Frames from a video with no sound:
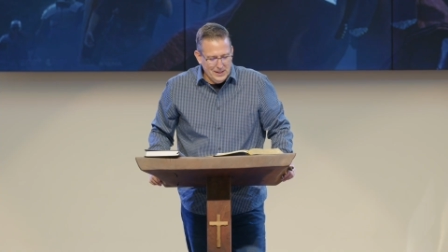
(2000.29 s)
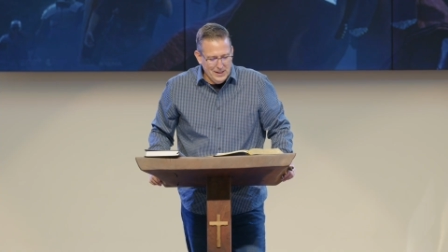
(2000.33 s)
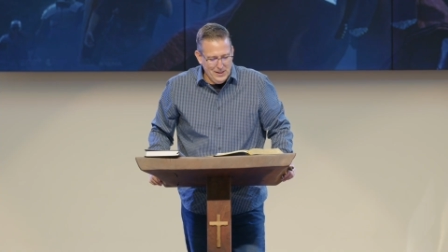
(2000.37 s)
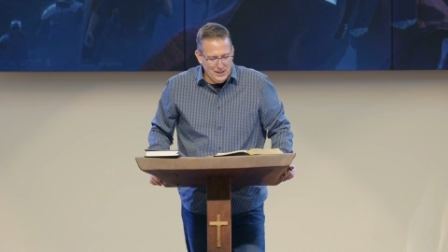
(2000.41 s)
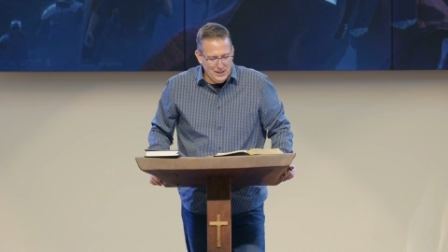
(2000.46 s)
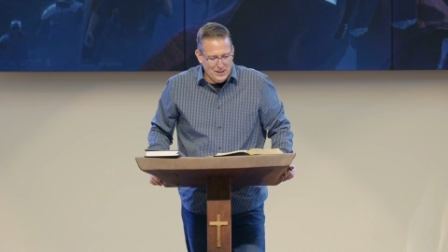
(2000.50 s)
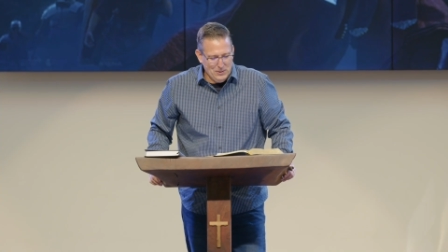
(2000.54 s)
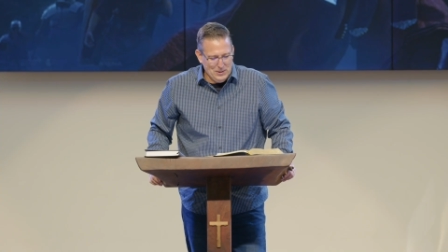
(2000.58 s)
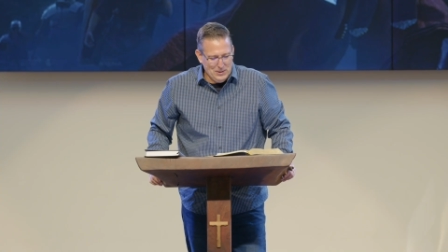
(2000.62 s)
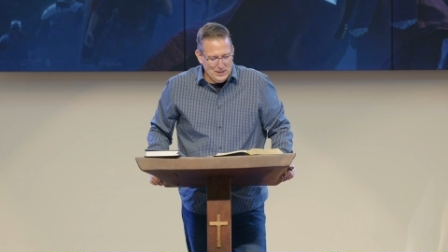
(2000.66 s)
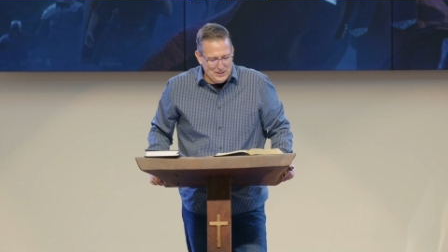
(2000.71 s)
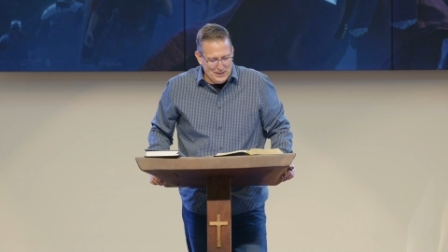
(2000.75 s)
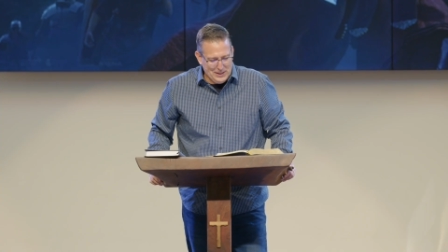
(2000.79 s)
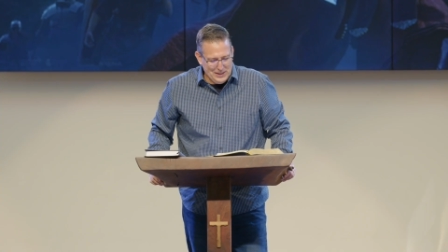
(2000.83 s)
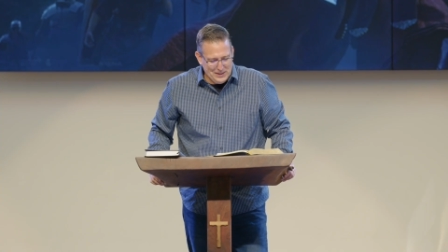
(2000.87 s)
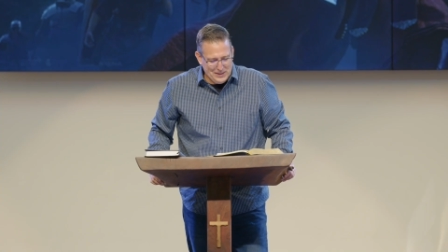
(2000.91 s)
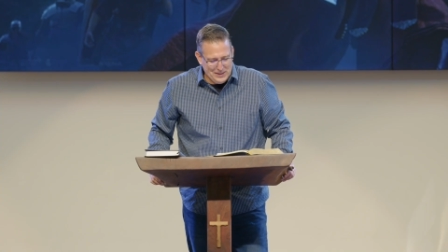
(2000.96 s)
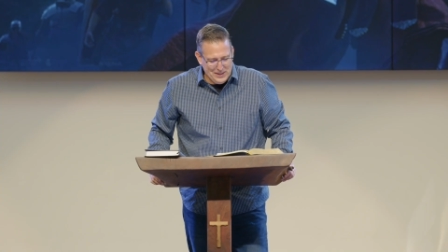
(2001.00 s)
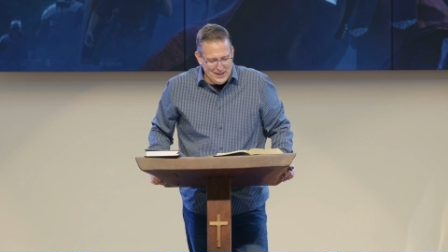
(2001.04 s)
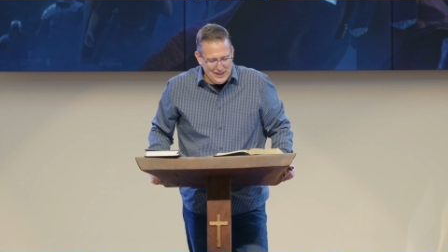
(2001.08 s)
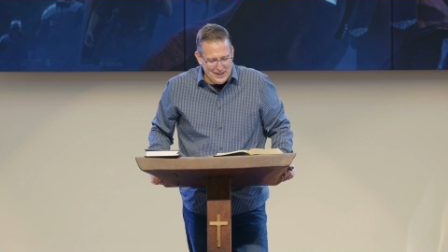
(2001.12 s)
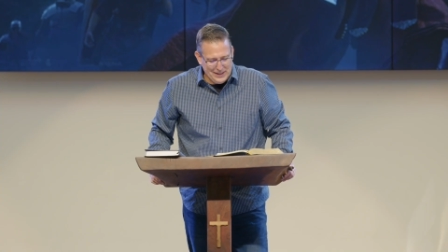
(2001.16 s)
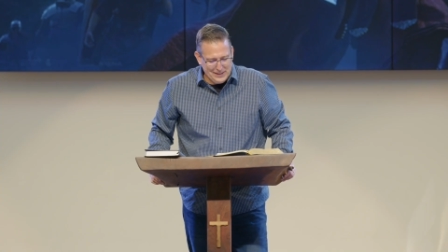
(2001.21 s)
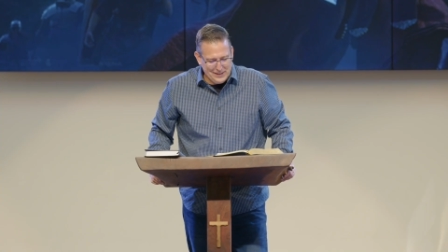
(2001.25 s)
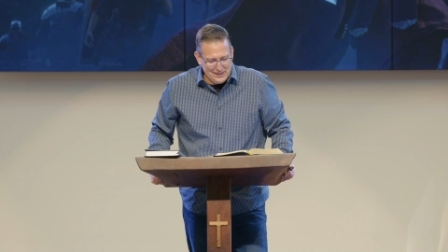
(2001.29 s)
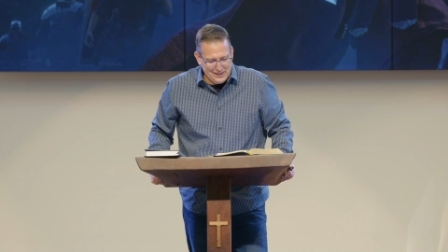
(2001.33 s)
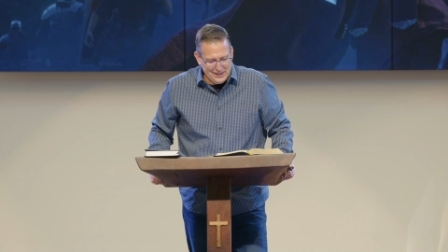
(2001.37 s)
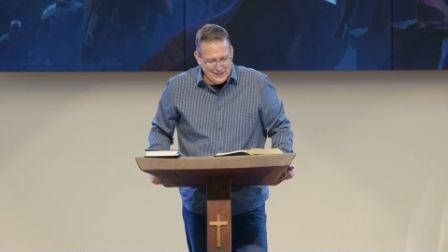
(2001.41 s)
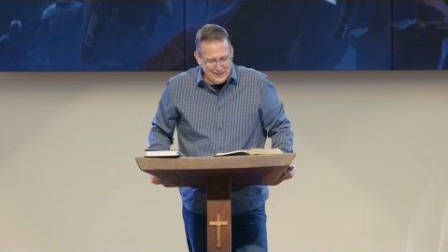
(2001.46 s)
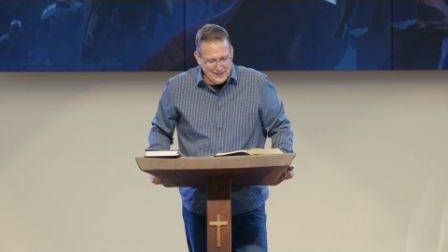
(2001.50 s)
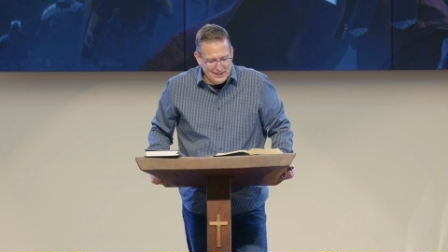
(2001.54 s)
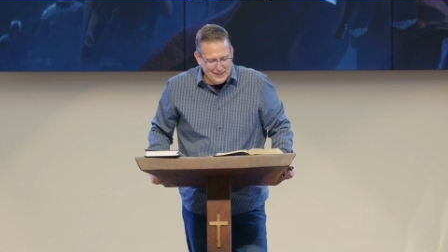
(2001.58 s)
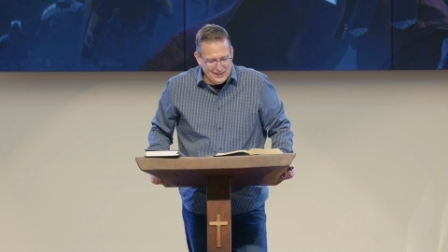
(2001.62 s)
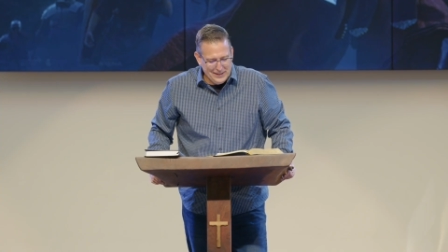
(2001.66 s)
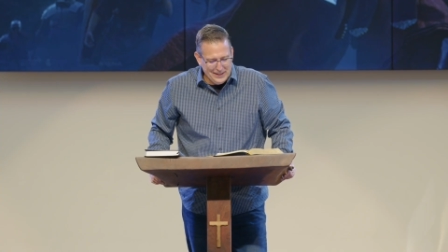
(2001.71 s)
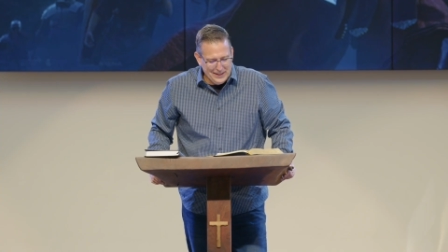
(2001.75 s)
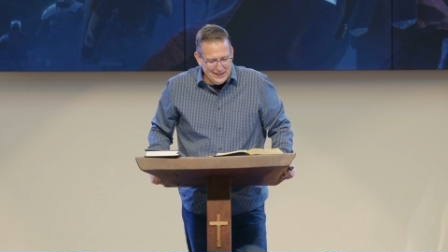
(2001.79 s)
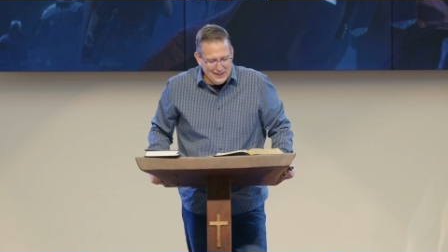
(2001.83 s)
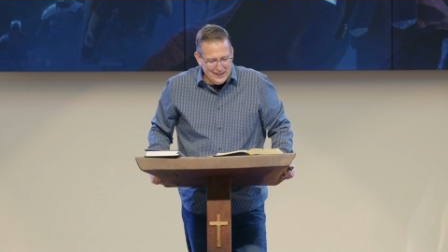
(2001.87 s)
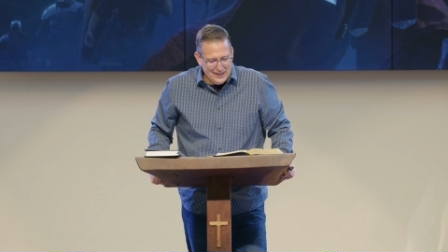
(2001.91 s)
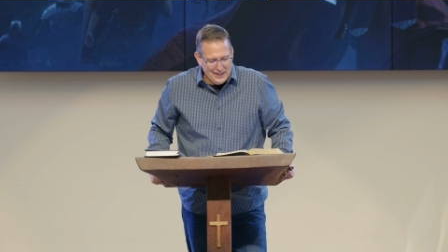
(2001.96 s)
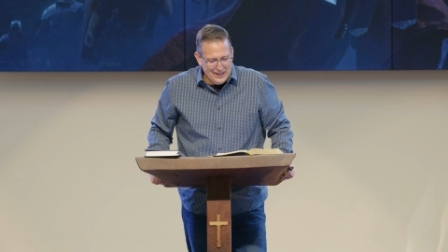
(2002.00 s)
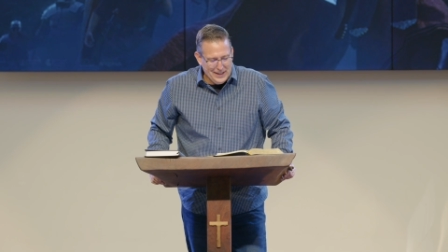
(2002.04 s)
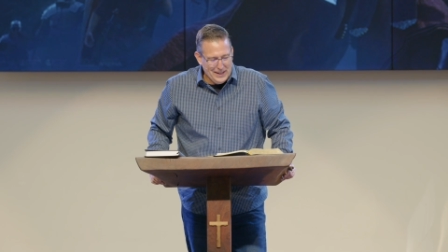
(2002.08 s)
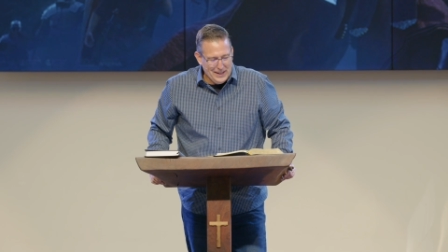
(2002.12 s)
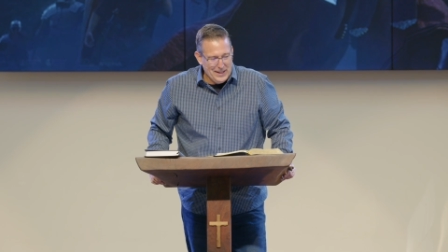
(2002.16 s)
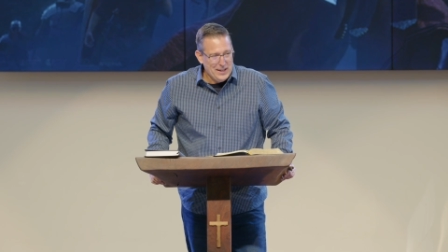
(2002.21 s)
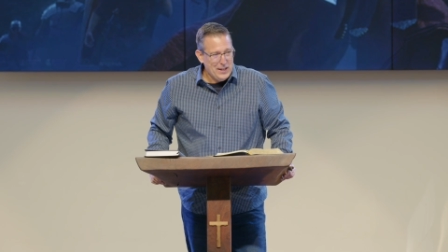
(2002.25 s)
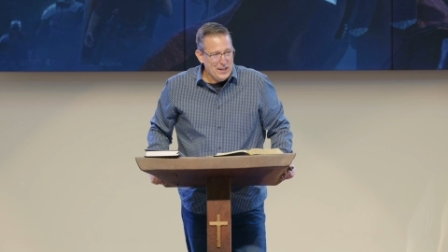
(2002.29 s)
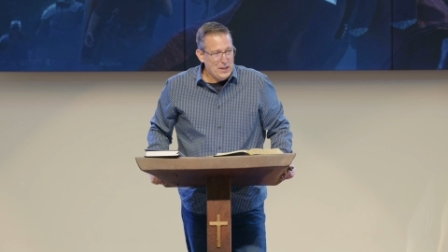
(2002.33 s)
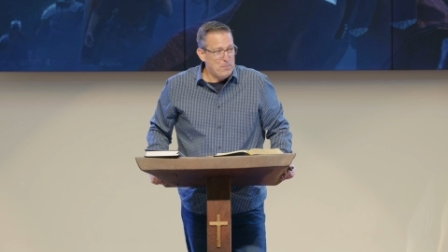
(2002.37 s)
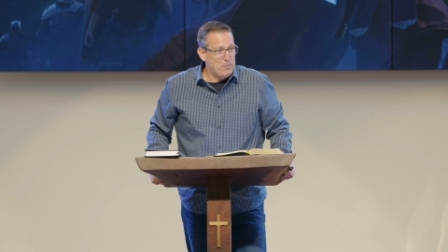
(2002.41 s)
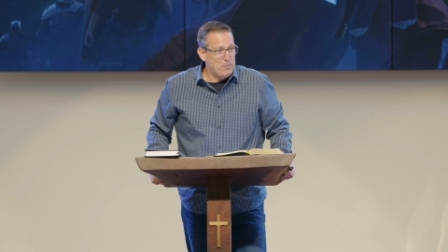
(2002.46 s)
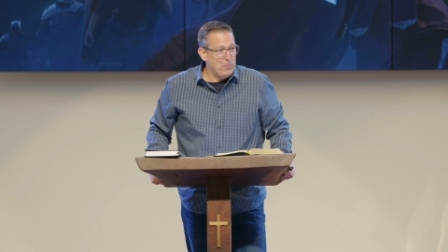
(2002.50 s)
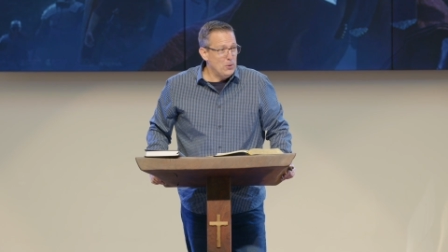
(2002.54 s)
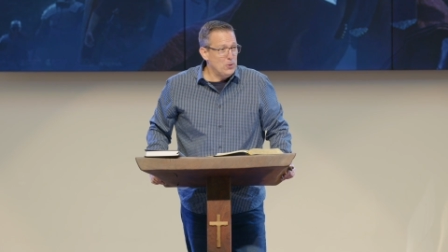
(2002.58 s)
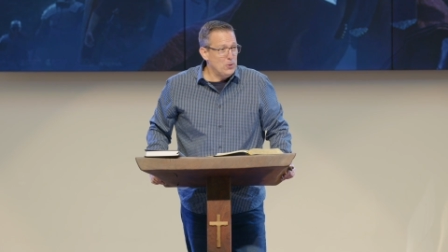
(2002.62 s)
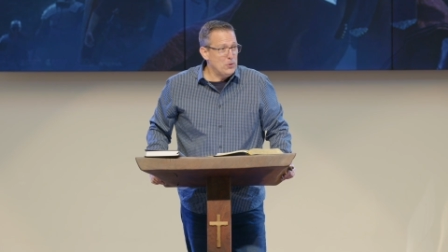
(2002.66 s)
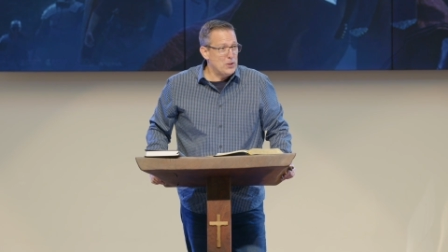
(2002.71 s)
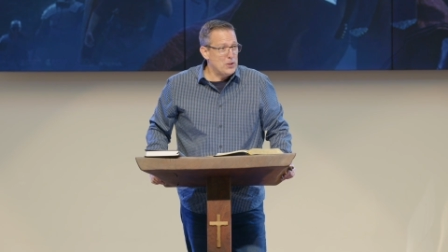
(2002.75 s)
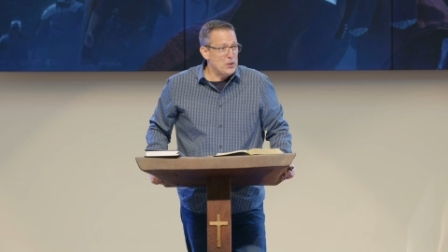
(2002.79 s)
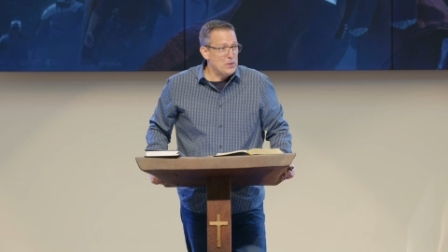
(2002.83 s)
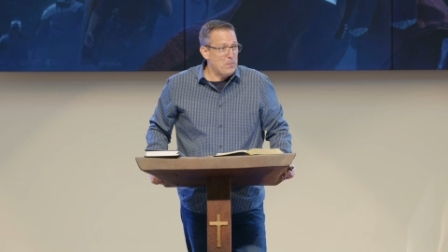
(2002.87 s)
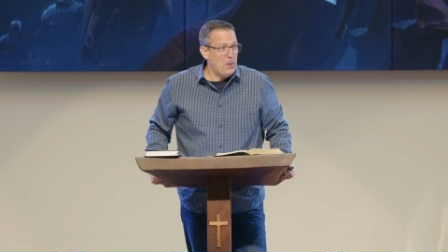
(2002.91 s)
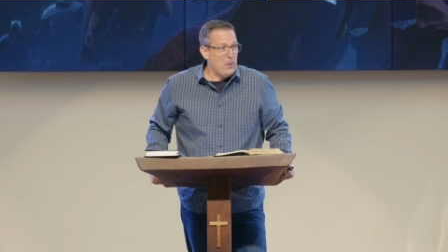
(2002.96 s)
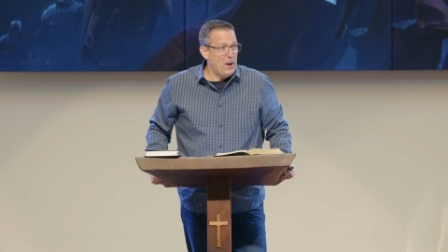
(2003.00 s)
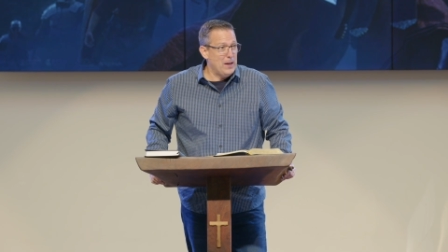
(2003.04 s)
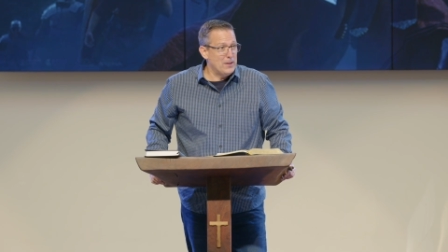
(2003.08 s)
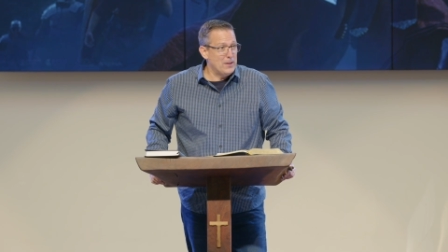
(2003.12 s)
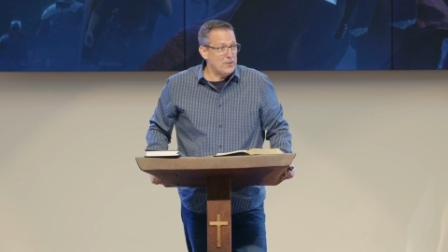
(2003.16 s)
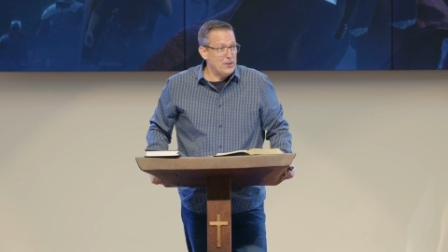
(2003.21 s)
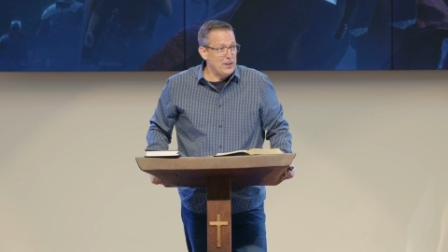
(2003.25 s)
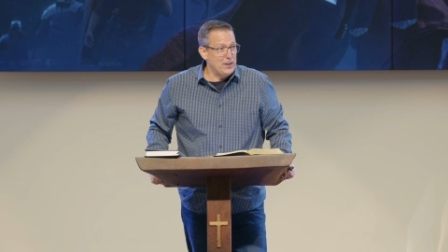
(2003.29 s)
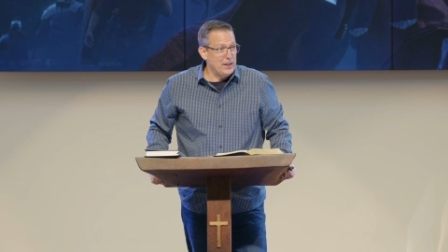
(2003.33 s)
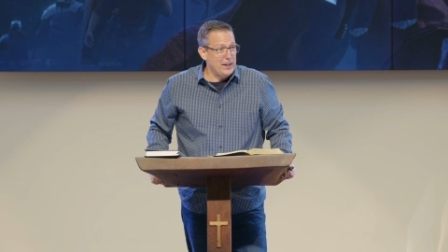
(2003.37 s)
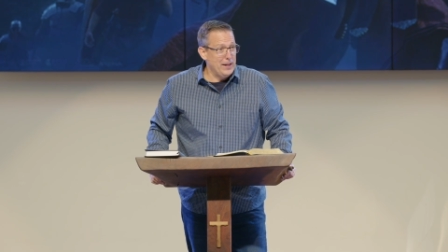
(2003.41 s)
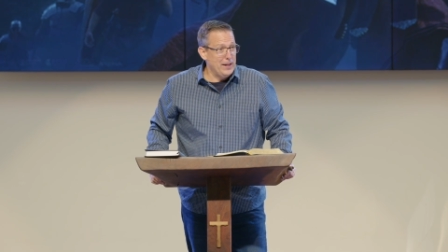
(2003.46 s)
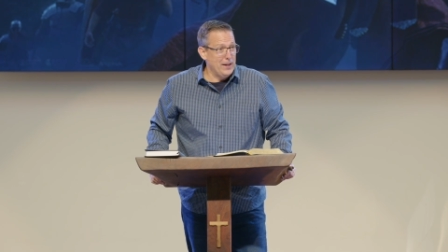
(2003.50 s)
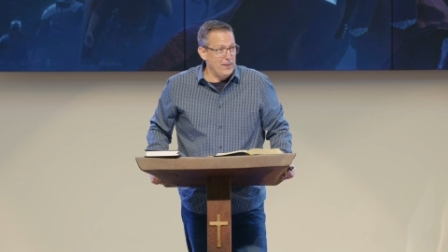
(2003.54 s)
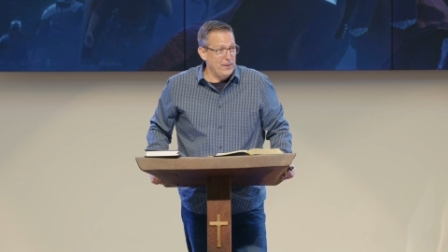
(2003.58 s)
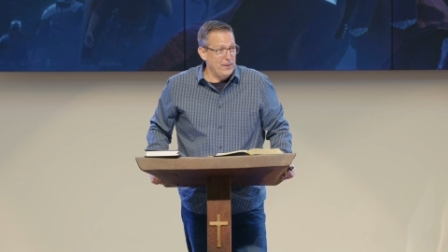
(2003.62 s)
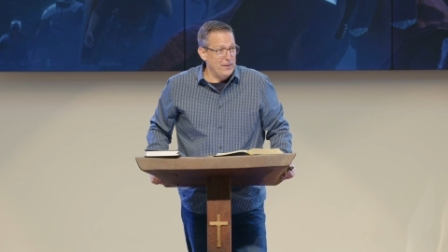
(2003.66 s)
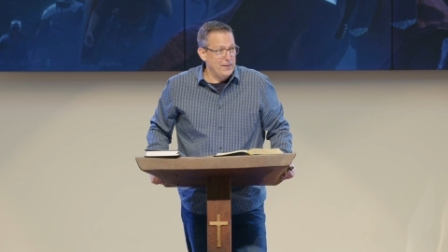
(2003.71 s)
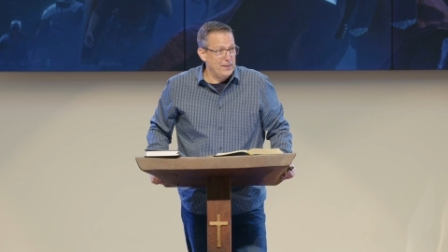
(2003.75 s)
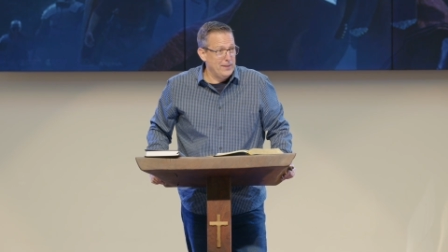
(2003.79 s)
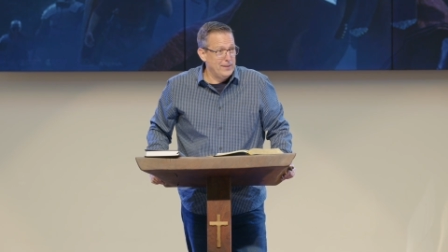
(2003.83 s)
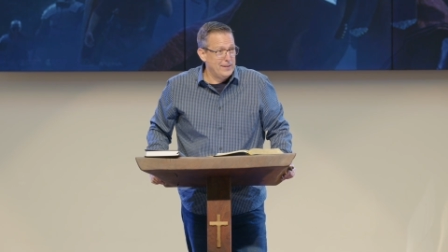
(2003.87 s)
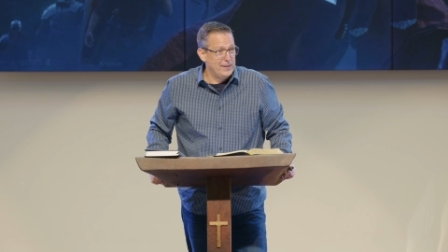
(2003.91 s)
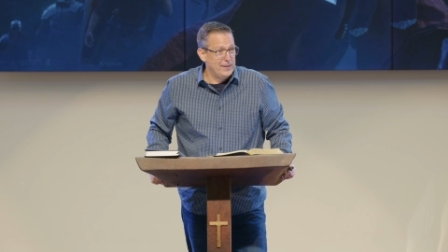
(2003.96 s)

Look at what it says next. He pulls his posse together